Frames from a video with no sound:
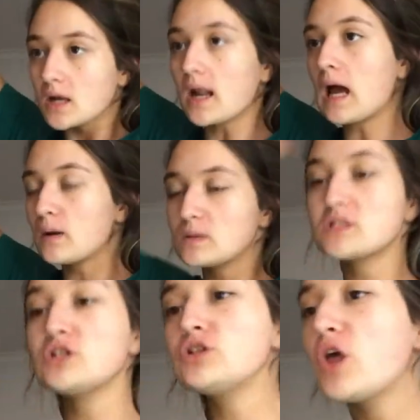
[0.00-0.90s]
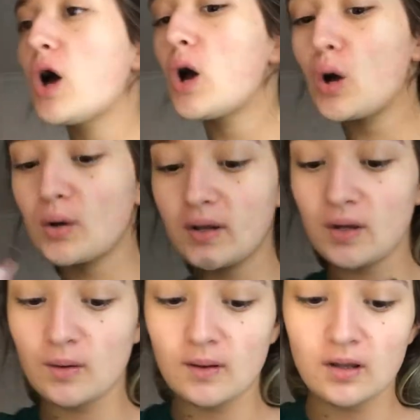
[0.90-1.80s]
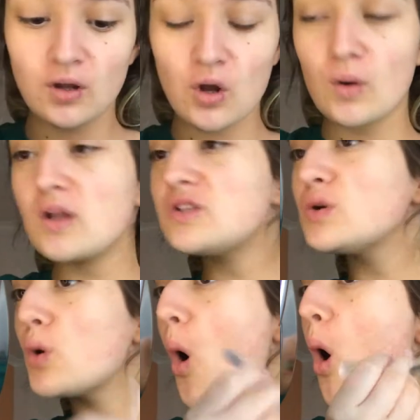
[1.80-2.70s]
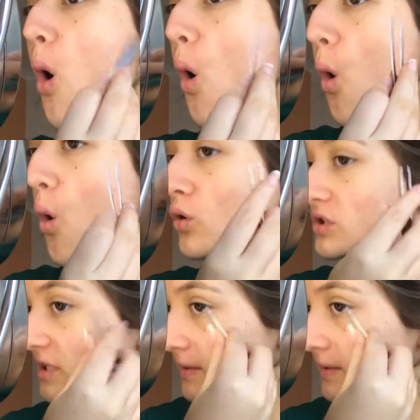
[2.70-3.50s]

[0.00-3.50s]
I was alone to hold.